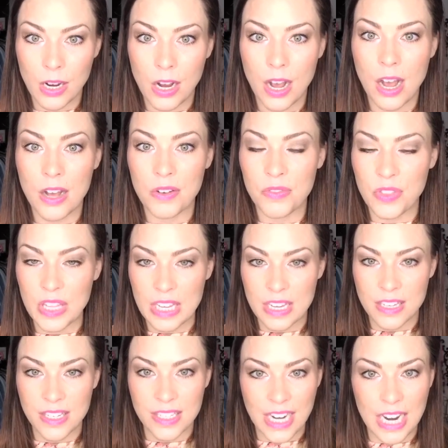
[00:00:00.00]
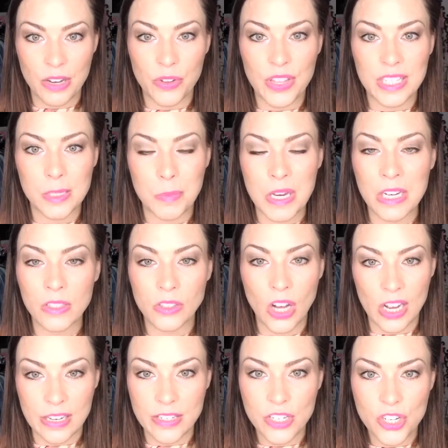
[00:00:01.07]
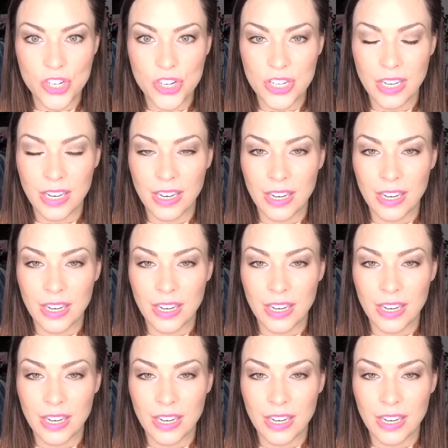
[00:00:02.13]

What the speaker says: of the style that's being launched.